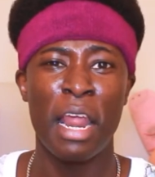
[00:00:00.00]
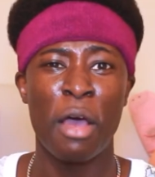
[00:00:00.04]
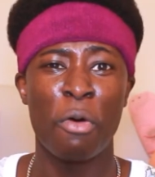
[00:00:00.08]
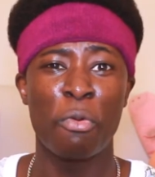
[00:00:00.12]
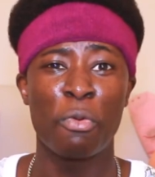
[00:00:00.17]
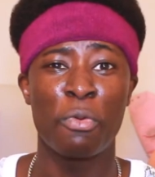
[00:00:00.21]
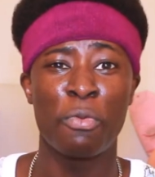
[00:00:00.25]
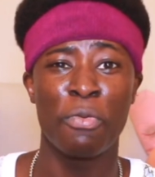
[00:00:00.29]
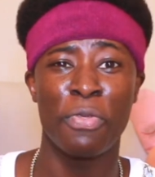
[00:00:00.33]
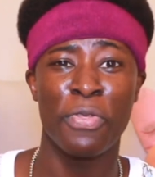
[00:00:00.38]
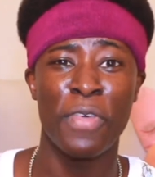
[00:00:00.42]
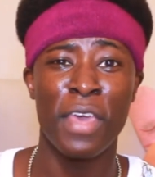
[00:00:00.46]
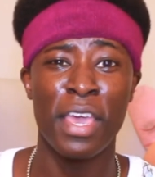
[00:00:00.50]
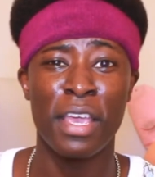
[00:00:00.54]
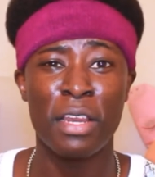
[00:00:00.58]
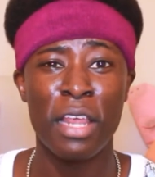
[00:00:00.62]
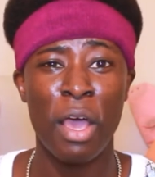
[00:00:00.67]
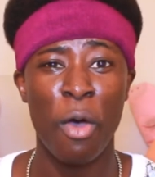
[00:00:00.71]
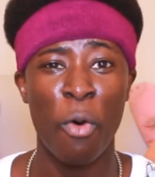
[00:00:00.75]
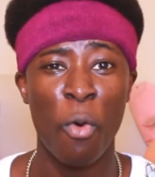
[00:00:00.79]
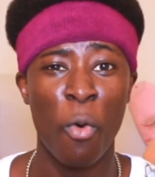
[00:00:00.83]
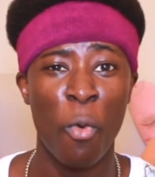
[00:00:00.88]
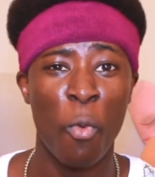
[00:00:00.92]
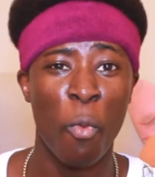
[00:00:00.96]
And I would think
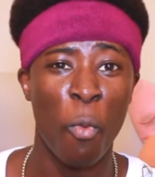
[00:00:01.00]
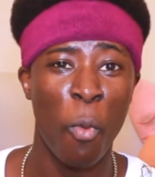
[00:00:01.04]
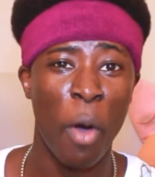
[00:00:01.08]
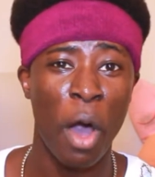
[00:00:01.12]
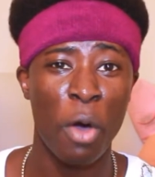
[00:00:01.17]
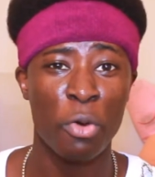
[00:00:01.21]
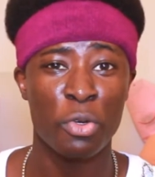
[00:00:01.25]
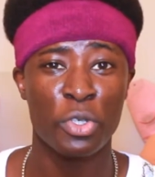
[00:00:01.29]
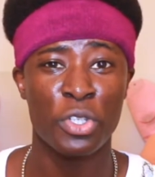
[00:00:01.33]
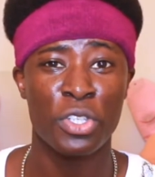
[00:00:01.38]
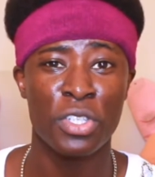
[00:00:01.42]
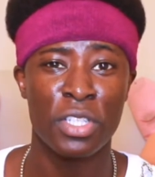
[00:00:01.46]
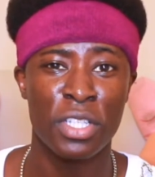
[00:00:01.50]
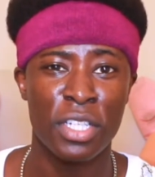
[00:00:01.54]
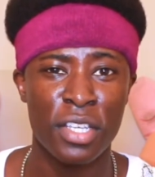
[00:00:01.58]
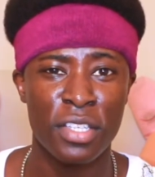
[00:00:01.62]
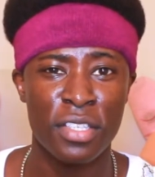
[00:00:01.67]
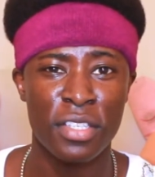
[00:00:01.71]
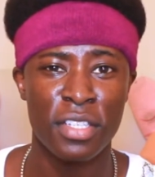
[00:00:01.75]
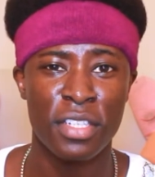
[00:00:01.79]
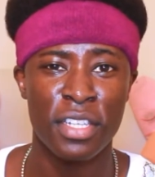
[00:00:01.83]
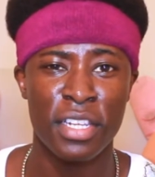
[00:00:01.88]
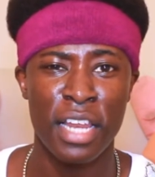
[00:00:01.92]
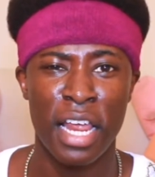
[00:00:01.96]
that, oh wow, she's
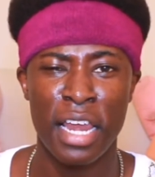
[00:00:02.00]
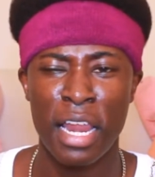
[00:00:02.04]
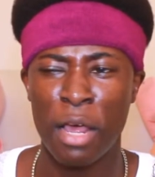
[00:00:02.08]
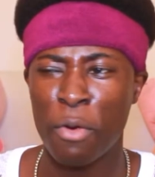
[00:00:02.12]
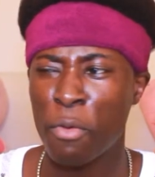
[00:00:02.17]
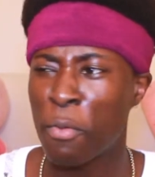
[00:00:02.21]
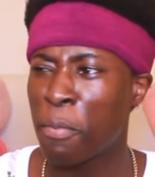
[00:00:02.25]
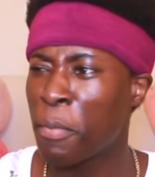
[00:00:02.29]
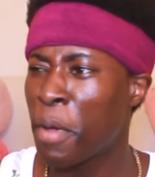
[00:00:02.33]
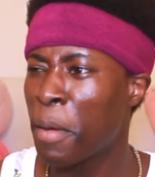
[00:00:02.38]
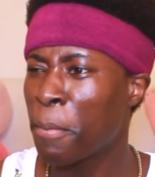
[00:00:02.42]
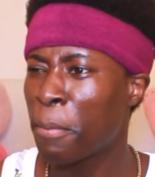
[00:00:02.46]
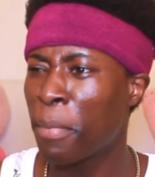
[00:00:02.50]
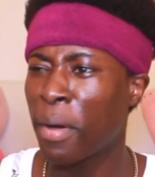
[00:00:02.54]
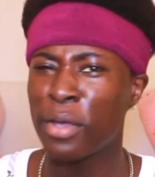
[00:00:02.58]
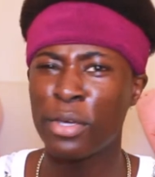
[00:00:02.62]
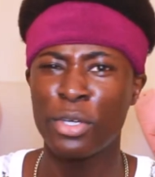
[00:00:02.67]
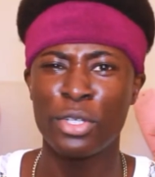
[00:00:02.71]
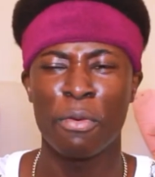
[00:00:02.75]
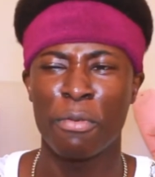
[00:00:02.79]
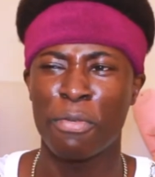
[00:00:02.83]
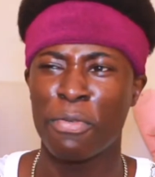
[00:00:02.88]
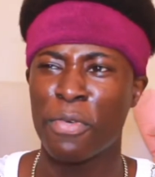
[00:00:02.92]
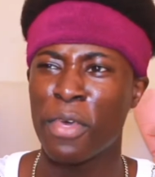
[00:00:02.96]
listening. And I remember I
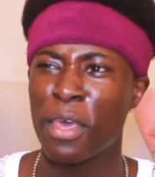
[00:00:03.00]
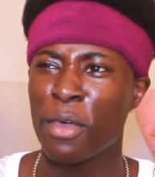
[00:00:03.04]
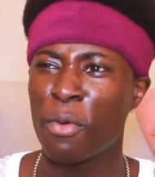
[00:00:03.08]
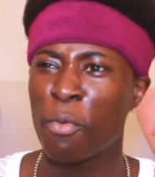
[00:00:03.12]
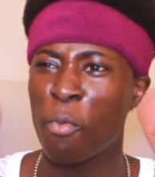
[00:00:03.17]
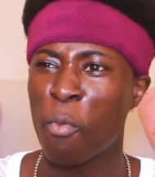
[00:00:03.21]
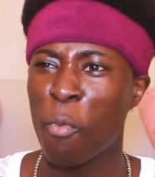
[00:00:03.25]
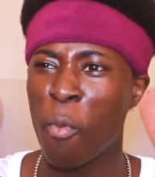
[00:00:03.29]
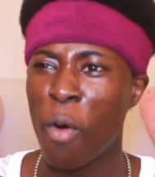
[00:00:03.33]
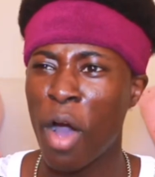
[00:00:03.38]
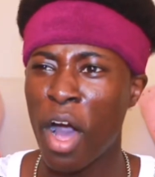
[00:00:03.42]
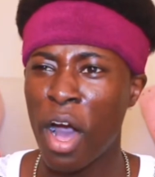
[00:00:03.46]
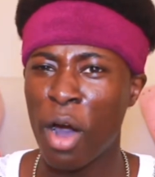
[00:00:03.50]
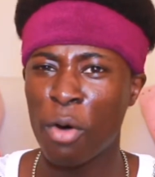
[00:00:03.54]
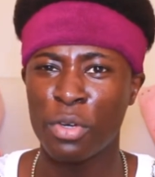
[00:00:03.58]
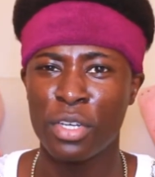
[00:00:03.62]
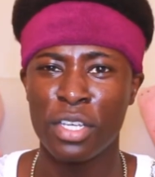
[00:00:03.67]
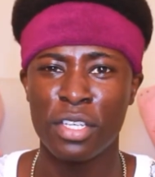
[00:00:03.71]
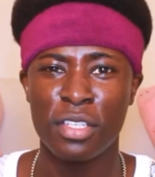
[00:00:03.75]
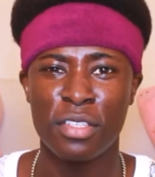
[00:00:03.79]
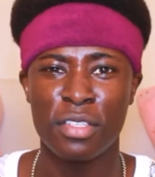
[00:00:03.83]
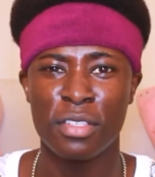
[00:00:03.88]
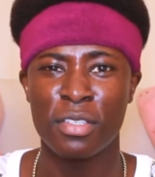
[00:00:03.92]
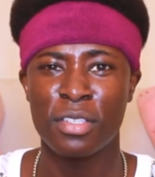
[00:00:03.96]
used to think, wow,
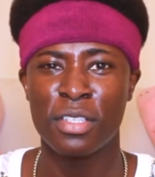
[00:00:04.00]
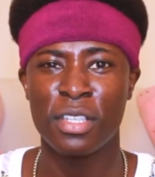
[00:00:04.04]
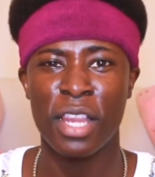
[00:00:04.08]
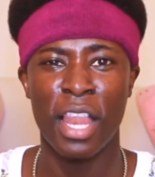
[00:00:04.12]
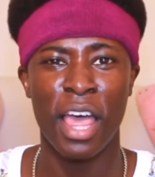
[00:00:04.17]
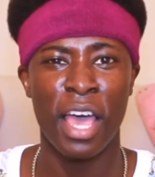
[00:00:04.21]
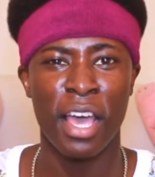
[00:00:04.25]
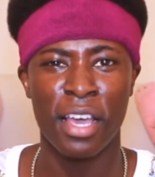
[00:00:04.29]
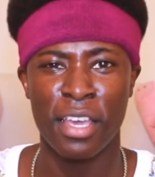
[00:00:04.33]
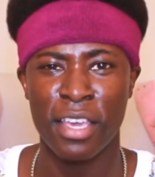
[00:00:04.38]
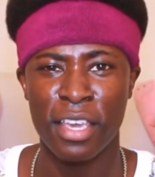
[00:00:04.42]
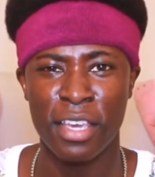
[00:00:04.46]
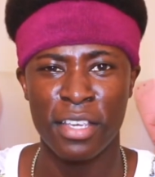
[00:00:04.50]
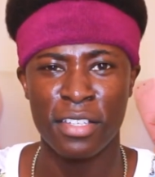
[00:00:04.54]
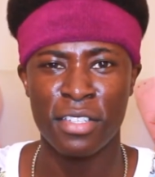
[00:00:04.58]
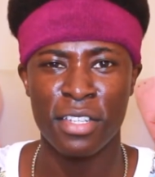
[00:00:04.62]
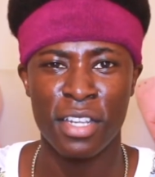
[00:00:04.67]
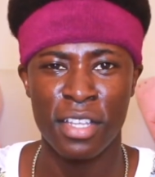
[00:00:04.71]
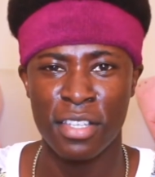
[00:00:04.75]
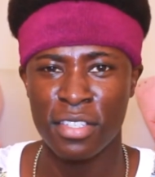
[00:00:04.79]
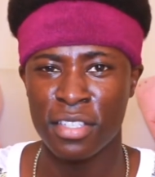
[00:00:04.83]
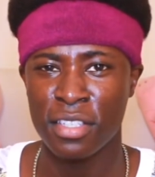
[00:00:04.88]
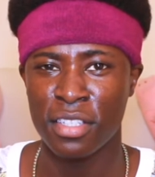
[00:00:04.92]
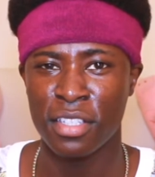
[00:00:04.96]
this slag is
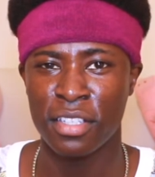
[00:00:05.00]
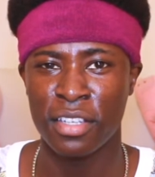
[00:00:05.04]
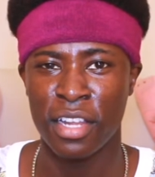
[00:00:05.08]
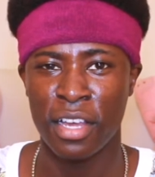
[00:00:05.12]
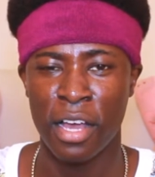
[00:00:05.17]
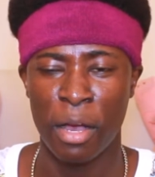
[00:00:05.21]
listening.